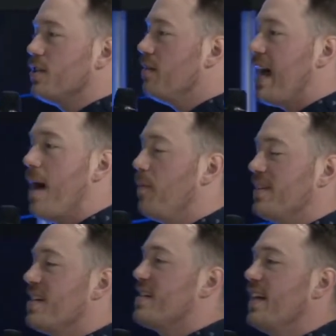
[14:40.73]
do that,
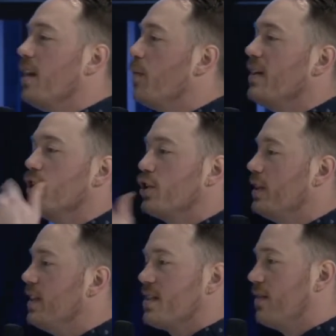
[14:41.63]
but to celebrate the
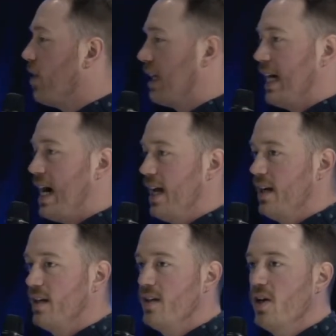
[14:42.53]
goodness of our God.
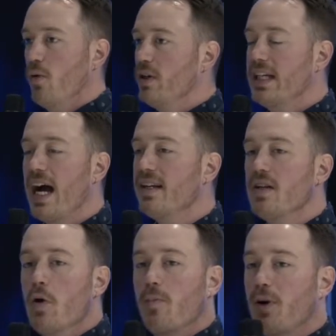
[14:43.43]
When God
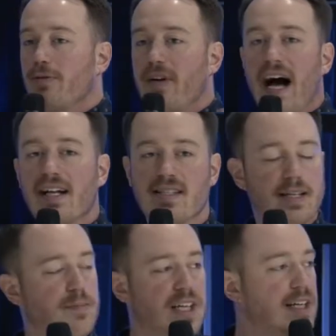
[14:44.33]
provides
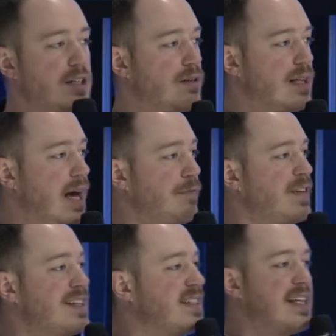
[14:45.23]
something in your life,
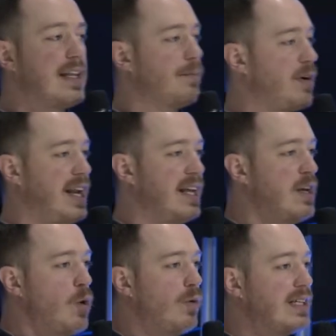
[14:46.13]
celebrate it.
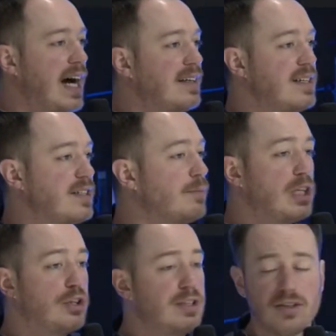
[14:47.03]
When God does
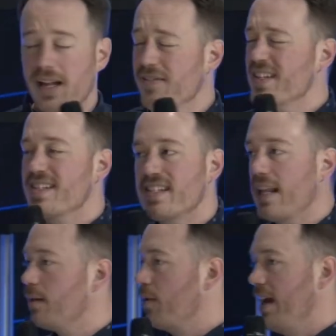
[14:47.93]
something good in your life,
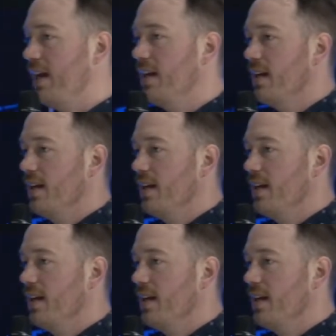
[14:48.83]
celebrate it.